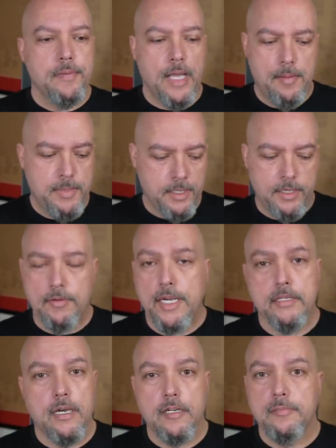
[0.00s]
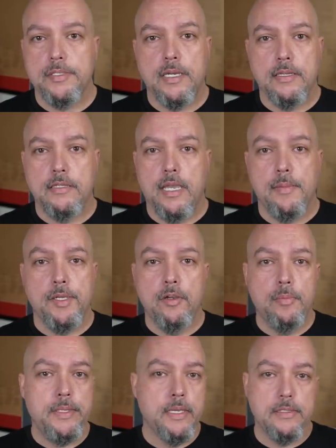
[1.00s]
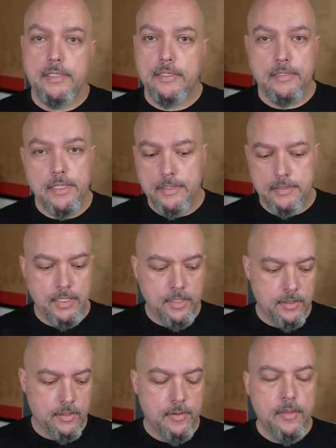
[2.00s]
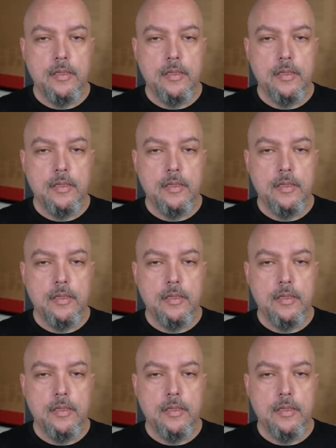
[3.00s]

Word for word: I'm not correct 100% of the time, and nobody else is either,